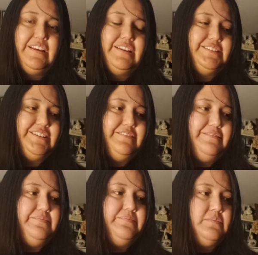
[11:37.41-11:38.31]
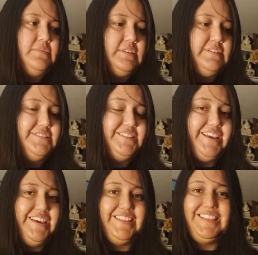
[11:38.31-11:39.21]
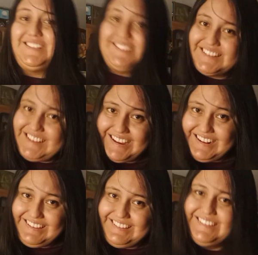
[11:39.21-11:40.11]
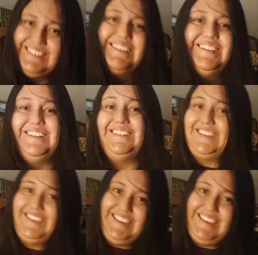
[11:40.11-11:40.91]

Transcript: So I was like, that's exciting. You're like, yeah,